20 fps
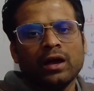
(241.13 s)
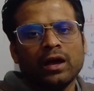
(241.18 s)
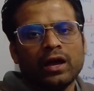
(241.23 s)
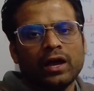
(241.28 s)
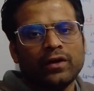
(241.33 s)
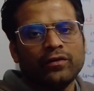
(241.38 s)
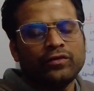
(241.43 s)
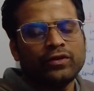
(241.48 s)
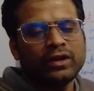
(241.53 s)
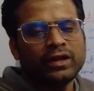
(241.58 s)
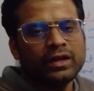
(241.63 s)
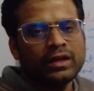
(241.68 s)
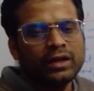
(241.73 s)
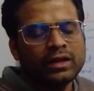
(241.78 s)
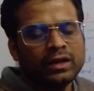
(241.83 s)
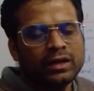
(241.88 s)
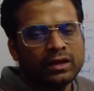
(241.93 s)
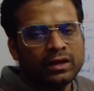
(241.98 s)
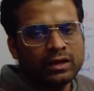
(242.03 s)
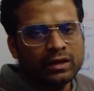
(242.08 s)

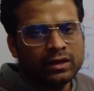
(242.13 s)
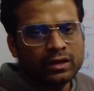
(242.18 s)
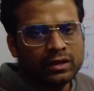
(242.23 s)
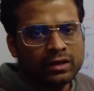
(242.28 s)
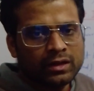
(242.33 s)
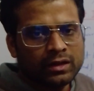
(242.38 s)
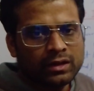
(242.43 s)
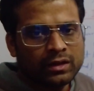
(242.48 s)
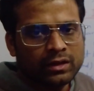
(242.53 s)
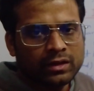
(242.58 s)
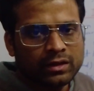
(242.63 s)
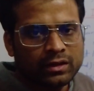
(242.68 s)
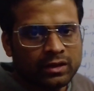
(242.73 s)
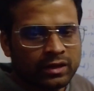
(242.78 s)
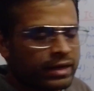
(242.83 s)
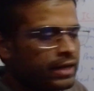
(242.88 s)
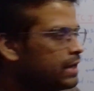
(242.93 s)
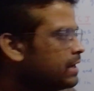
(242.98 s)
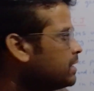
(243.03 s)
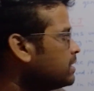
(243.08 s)
every
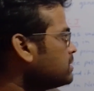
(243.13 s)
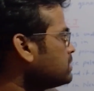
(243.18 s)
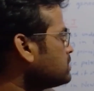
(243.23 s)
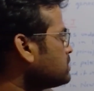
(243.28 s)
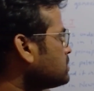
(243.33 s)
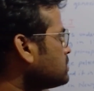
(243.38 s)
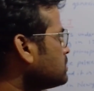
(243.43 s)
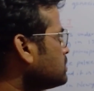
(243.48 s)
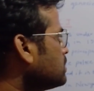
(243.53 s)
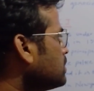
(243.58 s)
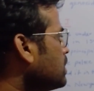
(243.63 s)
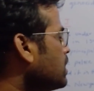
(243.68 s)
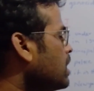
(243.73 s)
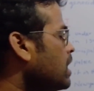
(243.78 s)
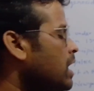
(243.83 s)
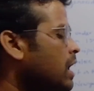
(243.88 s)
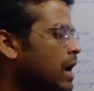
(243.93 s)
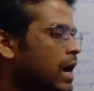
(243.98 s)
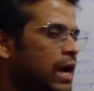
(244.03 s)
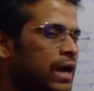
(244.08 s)
3 years
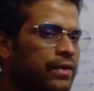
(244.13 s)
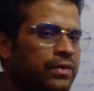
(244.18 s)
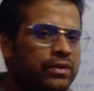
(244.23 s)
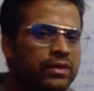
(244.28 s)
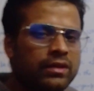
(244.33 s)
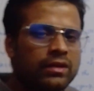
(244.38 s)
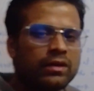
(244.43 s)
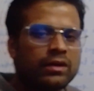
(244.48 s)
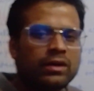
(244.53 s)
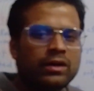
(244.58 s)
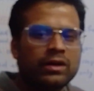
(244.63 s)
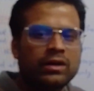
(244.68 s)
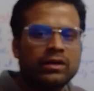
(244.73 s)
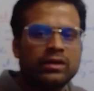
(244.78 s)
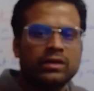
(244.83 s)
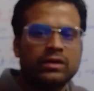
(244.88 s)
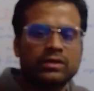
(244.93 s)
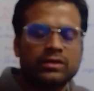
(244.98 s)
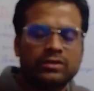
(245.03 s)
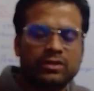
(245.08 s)
and
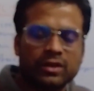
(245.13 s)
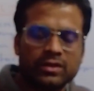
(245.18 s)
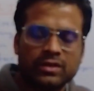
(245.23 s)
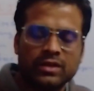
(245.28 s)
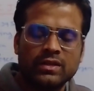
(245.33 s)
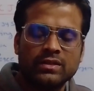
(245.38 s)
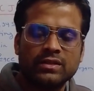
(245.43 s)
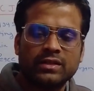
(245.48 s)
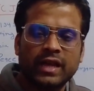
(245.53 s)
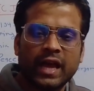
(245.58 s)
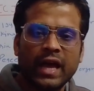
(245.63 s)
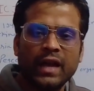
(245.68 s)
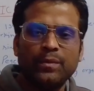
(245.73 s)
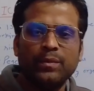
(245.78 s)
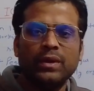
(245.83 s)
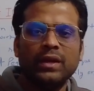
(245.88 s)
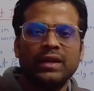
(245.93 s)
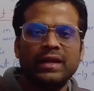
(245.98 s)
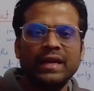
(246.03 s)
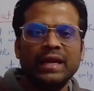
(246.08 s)
judges can
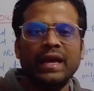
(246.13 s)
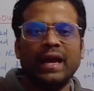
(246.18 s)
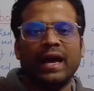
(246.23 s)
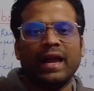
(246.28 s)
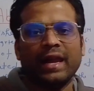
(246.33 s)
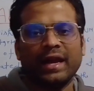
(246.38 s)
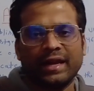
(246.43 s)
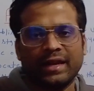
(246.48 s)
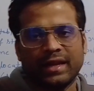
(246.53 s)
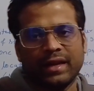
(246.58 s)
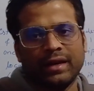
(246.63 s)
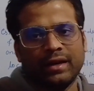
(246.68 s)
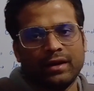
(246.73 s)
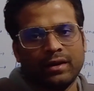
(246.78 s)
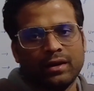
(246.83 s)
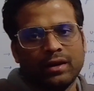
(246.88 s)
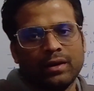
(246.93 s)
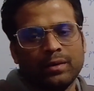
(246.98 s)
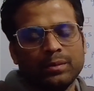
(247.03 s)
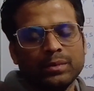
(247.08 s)
be re-elected,
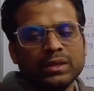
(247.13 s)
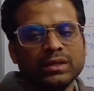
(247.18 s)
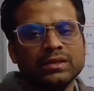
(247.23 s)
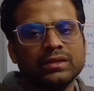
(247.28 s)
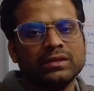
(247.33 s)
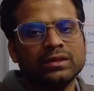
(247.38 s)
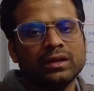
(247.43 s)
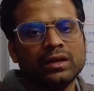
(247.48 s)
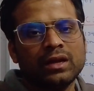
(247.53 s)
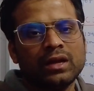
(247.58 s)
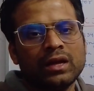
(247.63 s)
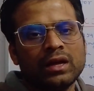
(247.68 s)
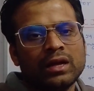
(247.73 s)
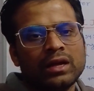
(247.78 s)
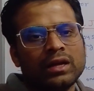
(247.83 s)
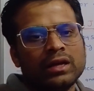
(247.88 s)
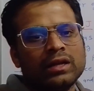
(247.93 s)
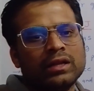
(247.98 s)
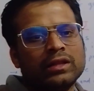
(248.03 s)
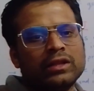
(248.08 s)
means
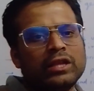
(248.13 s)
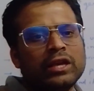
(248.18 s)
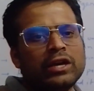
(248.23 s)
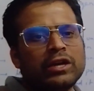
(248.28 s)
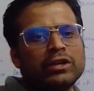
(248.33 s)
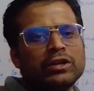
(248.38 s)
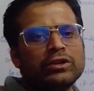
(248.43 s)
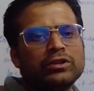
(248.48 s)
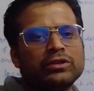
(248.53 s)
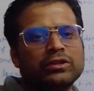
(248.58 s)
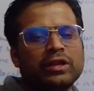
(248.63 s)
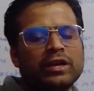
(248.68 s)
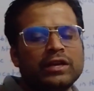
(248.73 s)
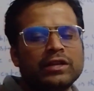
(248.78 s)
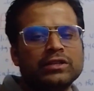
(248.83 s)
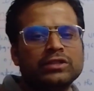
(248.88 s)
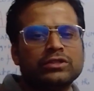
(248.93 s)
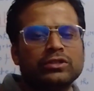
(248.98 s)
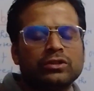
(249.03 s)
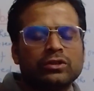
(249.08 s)
there
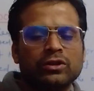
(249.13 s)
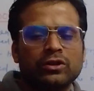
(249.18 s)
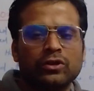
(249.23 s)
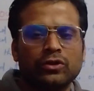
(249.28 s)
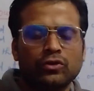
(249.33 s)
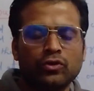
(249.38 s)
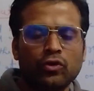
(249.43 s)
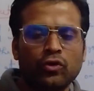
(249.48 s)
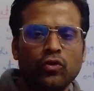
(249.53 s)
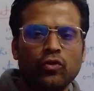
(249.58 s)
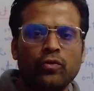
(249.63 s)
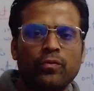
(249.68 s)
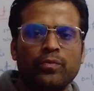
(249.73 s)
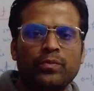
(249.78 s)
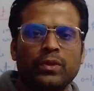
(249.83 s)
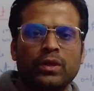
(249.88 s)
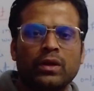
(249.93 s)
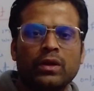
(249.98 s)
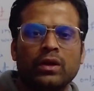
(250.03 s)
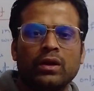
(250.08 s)
is no
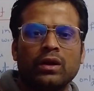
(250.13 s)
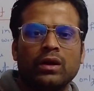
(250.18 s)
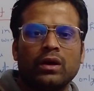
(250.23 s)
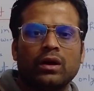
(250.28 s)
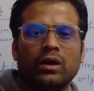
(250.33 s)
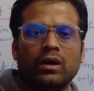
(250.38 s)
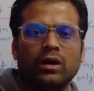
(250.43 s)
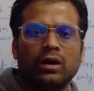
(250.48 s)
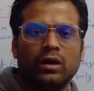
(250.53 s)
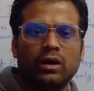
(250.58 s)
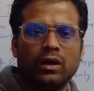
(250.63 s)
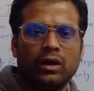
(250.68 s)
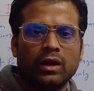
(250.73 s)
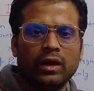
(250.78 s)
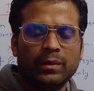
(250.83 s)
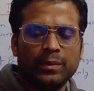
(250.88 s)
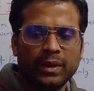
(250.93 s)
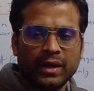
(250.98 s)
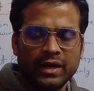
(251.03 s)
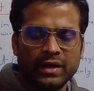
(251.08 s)

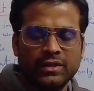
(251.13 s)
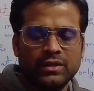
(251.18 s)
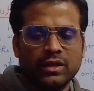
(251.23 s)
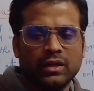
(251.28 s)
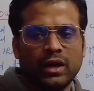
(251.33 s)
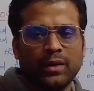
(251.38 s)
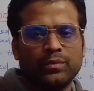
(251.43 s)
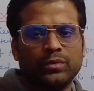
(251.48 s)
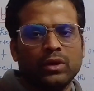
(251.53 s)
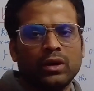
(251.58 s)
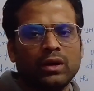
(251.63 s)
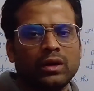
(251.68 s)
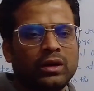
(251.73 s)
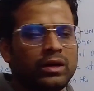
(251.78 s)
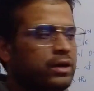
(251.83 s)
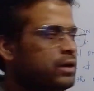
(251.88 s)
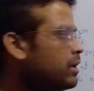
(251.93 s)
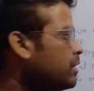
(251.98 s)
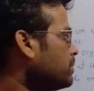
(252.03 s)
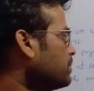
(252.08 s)
limitation of the
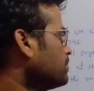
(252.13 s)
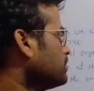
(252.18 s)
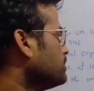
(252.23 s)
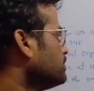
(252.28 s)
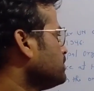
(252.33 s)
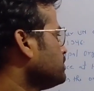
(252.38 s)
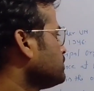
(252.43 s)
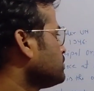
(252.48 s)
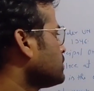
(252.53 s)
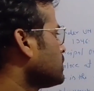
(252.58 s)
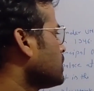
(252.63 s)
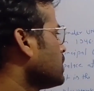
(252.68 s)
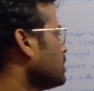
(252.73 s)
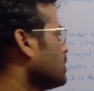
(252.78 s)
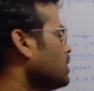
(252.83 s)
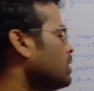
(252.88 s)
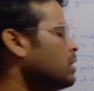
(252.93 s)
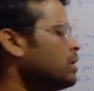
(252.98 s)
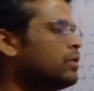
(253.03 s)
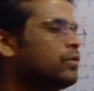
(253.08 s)
term.
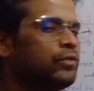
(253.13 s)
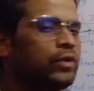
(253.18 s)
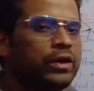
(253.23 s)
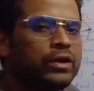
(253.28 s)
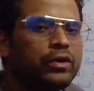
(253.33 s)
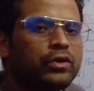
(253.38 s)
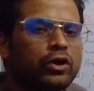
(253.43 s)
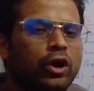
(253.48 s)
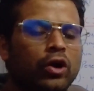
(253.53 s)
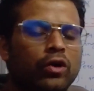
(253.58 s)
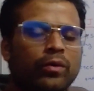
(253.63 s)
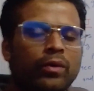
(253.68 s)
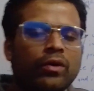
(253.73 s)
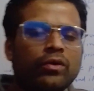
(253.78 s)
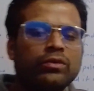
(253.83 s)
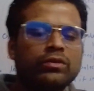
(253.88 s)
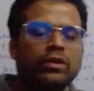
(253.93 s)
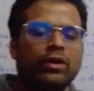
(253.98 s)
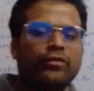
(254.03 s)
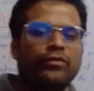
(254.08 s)
When you talk
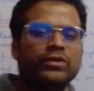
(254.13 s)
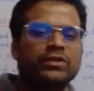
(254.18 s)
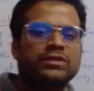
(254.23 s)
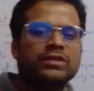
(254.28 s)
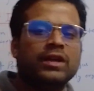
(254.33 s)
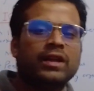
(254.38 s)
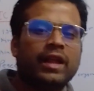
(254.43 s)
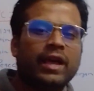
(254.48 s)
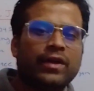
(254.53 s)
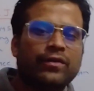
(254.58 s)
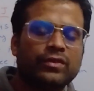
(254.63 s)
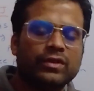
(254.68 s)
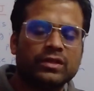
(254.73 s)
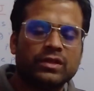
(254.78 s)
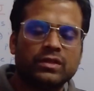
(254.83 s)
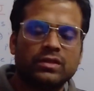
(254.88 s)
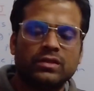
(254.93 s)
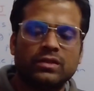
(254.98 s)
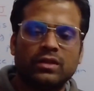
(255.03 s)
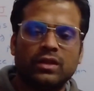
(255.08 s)
about the official
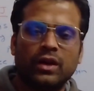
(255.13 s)
language,